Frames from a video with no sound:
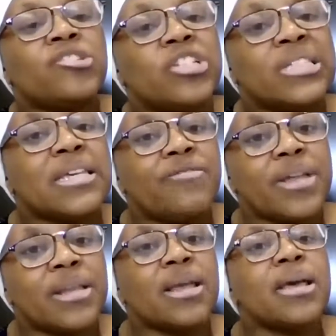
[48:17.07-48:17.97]
are just
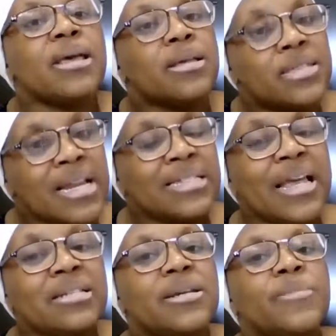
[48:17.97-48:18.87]
given
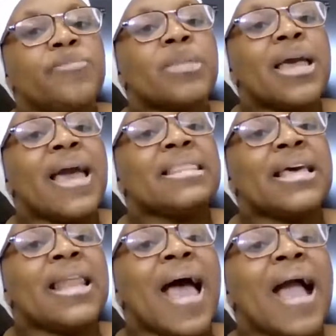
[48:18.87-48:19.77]
translate
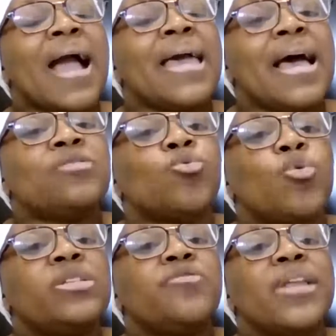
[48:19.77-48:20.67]
and then akayazi
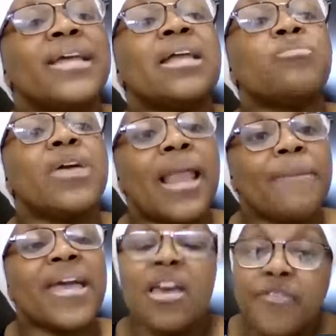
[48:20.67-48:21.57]
ukuthi funeka ndibuyele
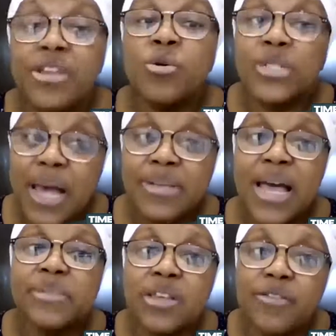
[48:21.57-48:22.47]
back. Even
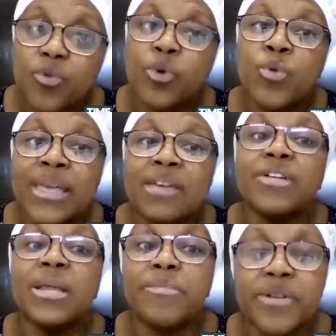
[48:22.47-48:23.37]
sometimes, even when we're
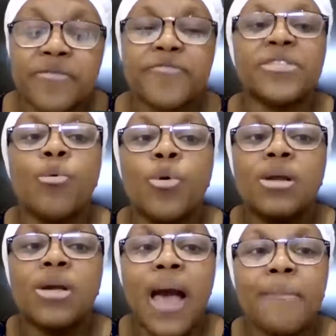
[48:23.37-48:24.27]
given a brief, they
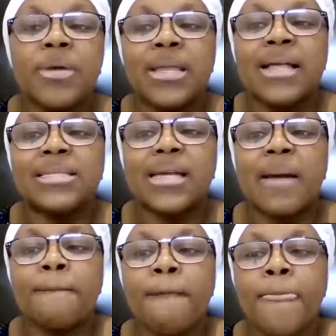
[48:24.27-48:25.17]
will come in and
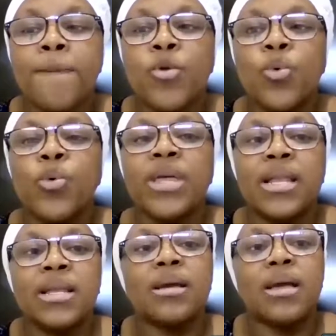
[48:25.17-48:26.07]
say, you
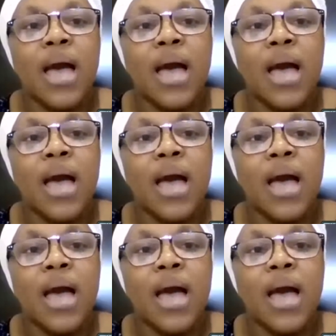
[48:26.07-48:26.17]
will